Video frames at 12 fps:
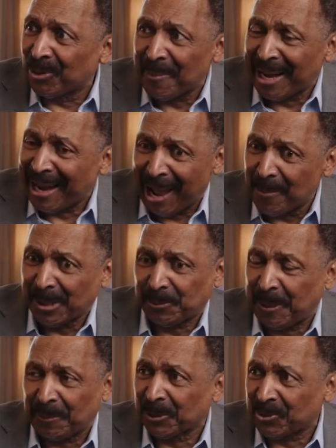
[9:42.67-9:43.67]
No matter how much
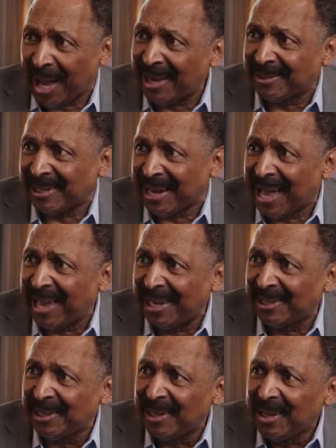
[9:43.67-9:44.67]
people try to deny it,